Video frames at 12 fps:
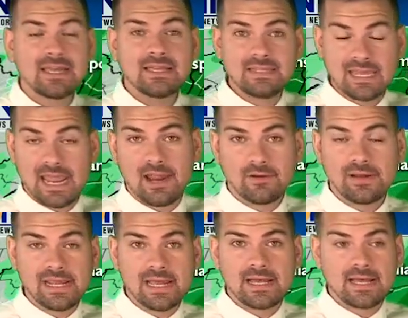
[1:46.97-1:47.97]
the
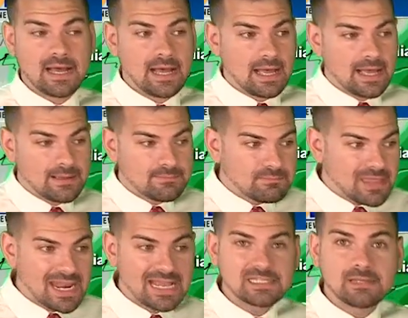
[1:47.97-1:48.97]
area
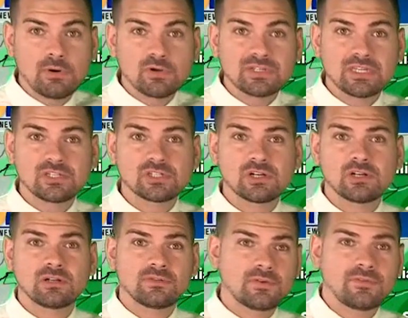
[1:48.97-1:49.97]
that has the most
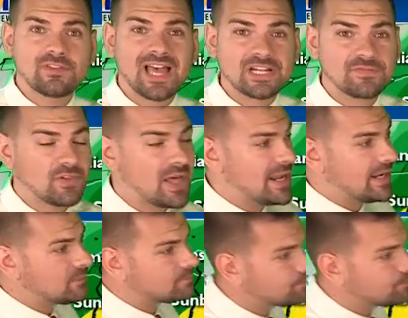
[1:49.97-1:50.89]
concern for flash flooding